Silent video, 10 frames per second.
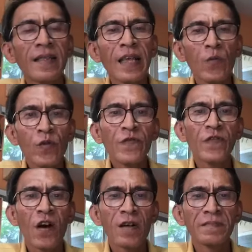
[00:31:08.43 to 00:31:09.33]
They would
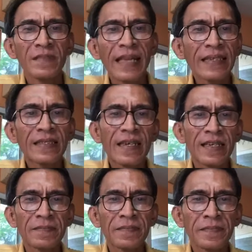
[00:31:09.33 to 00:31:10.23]
from that
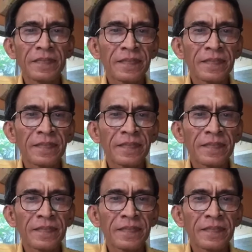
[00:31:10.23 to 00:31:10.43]
time